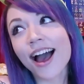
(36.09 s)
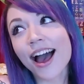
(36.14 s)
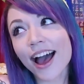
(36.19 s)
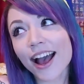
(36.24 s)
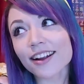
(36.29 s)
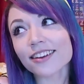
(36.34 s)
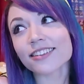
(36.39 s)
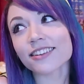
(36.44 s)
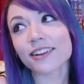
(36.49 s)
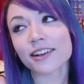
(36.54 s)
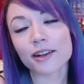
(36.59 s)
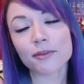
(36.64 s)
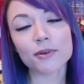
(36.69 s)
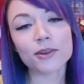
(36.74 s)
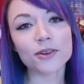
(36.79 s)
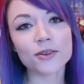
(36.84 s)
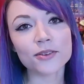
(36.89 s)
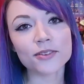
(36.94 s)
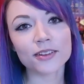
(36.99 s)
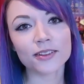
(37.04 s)
actually going to be
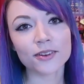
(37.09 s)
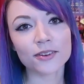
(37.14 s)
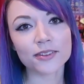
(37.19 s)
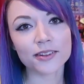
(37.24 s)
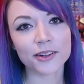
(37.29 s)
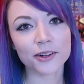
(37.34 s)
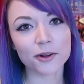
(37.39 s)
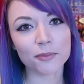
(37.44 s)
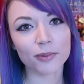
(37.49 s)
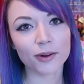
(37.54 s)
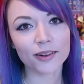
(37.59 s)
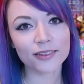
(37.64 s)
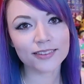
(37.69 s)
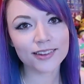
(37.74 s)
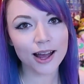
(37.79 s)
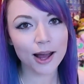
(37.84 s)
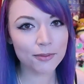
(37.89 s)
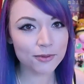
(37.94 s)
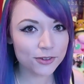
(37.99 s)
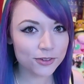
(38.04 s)
using those earbuds.
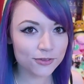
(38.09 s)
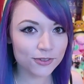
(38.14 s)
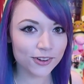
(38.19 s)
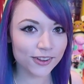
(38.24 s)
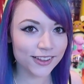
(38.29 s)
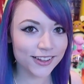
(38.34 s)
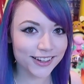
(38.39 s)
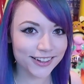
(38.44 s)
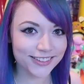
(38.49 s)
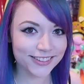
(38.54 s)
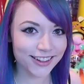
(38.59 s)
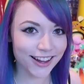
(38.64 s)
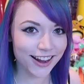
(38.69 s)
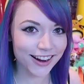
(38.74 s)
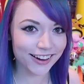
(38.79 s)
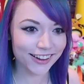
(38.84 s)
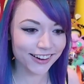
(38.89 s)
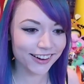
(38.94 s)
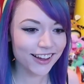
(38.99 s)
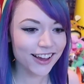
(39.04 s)
I'm just really
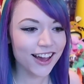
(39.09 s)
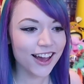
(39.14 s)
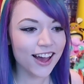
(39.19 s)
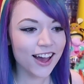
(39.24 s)
excited.